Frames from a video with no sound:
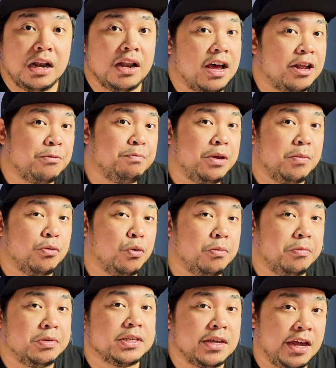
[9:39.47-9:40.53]
A lot of people will
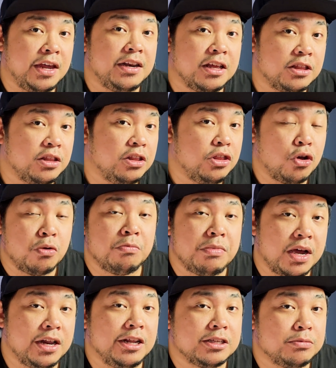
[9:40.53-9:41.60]
be saying that don't
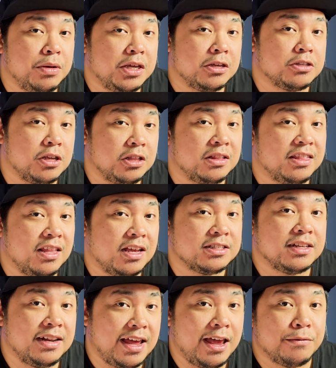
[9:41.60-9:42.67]
buy this because it
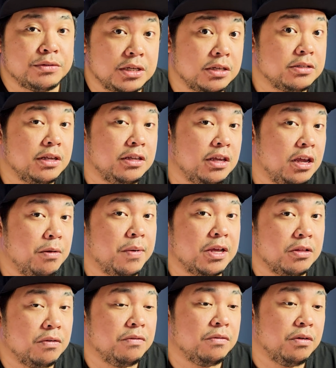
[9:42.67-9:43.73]
doesn't have 16GB
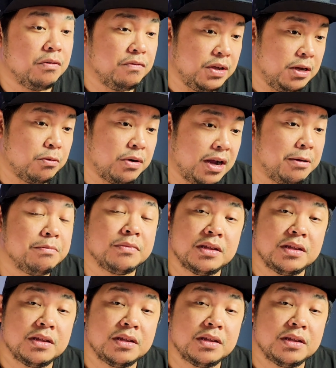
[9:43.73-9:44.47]
of VRAM.